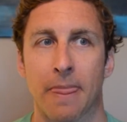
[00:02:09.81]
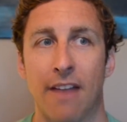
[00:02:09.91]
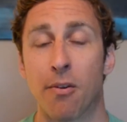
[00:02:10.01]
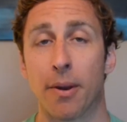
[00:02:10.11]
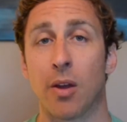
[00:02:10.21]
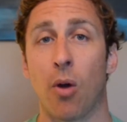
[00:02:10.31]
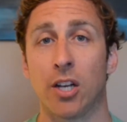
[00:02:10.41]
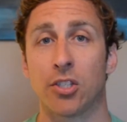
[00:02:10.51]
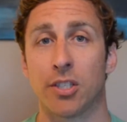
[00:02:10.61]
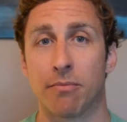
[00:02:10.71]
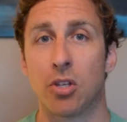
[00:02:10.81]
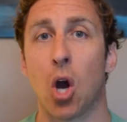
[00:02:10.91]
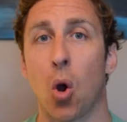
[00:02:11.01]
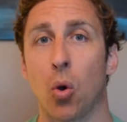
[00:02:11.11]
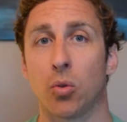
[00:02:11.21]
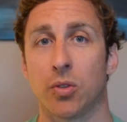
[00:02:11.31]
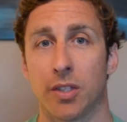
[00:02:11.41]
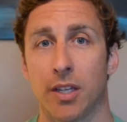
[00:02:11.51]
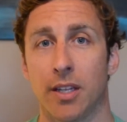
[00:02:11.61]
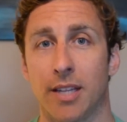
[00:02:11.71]
Everybody that watches him
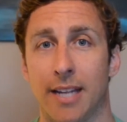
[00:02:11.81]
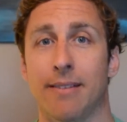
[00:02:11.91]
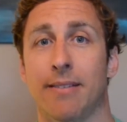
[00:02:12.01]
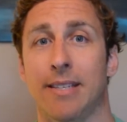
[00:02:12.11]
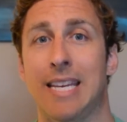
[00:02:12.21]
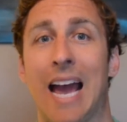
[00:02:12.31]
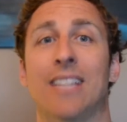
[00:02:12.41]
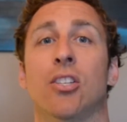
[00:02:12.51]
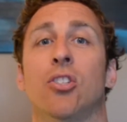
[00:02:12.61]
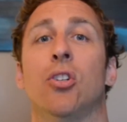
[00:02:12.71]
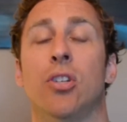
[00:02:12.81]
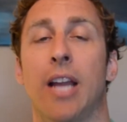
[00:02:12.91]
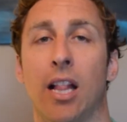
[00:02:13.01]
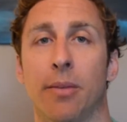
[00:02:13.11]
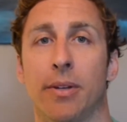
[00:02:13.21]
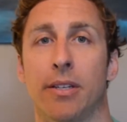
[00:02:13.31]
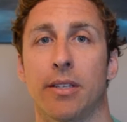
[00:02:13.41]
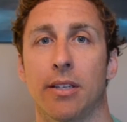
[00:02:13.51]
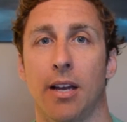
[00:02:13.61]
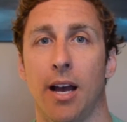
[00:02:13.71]
knows that he has a certain
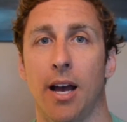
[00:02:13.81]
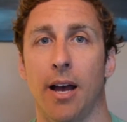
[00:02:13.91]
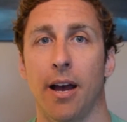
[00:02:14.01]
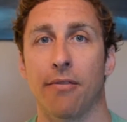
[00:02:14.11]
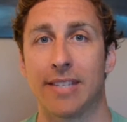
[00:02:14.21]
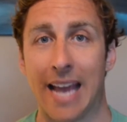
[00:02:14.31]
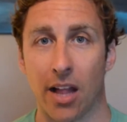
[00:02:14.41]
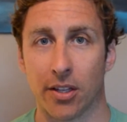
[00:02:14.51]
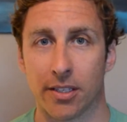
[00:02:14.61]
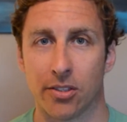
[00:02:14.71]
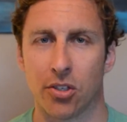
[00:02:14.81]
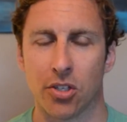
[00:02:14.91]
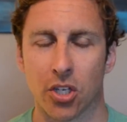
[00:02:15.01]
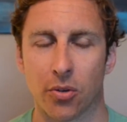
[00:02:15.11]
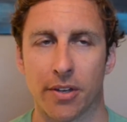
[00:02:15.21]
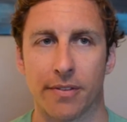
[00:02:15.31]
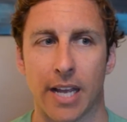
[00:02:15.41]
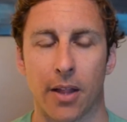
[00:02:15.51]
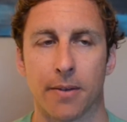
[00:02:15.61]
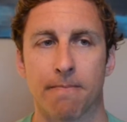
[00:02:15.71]
element of talent, a certain degree of
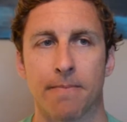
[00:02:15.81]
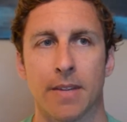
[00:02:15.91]
talent.